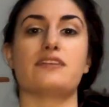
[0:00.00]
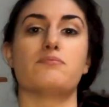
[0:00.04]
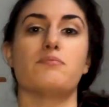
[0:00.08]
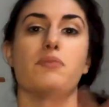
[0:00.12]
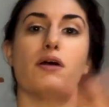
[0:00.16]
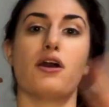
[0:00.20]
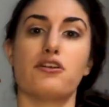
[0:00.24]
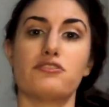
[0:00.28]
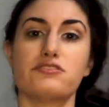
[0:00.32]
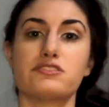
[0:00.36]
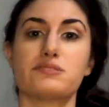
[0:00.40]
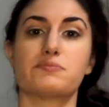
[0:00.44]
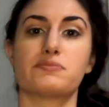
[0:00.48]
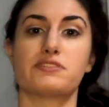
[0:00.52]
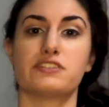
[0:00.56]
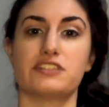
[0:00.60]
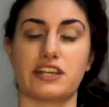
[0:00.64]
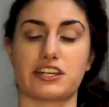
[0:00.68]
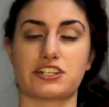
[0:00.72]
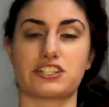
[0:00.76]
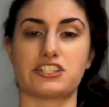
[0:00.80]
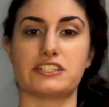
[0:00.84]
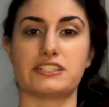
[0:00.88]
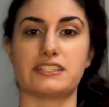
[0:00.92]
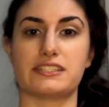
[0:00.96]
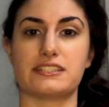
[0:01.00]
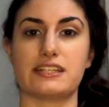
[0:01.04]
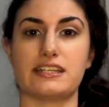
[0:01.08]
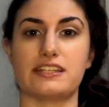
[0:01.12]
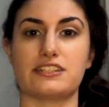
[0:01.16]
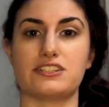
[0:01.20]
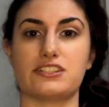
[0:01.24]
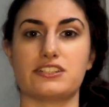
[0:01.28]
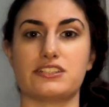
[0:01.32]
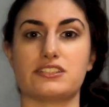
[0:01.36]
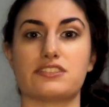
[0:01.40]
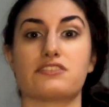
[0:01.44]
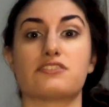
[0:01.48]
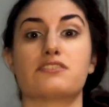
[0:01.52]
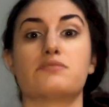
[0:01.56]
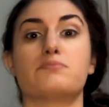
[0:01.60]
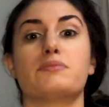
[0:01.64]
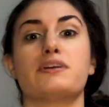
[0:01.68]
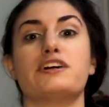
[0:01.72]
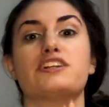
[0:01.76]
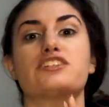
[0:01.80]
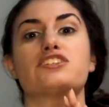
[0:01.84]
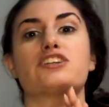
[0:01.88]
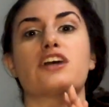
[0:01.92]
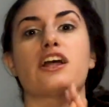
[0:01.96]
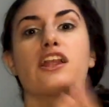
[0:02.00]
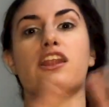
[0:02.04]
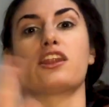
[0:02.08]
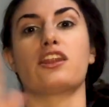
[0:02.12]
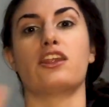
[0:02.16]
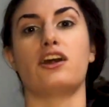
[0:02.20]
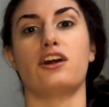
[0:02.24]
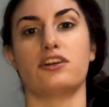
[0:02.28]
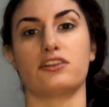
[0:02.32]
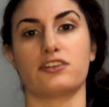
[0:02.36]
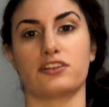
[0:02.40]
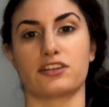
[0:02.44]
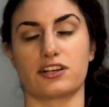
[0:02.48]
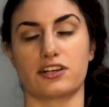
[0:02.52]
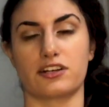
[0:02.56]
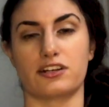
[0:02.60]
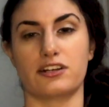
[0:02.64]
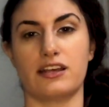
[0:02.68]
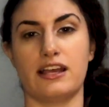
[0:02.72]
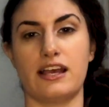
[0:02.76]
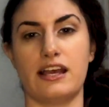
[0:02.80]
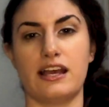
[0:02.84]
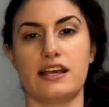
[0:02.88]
post-production stages are much longer.